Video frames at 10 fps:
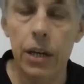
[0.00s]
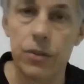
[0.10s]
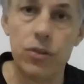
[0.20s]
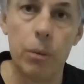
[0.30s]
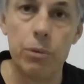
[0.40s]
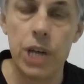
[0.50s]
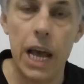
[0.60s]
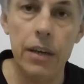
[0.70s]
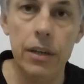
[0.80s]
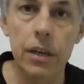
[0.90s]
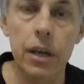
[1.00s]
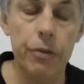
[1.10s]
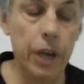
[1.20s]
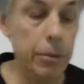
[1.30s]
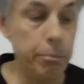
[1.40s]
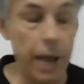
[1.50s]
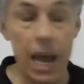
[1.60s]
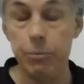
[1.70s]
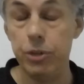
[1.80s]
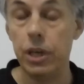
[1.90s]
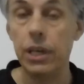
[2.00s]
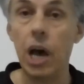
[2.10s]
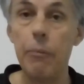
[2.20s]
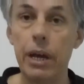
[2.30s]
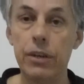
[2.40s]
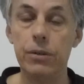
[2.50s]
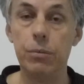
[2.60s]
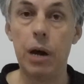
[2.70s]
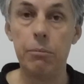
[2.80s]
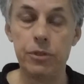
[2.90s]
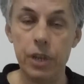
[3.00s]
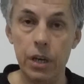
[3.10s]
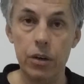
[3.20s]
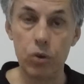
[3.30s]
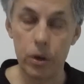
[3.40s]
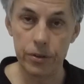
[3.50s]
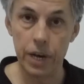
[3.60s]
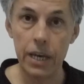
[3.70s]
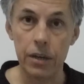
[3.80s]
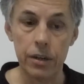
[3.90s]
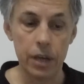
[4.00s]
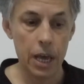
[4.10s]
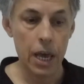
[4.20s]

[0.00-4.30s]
and stop chanting, then perhaps you can go back to sitting cross-legged,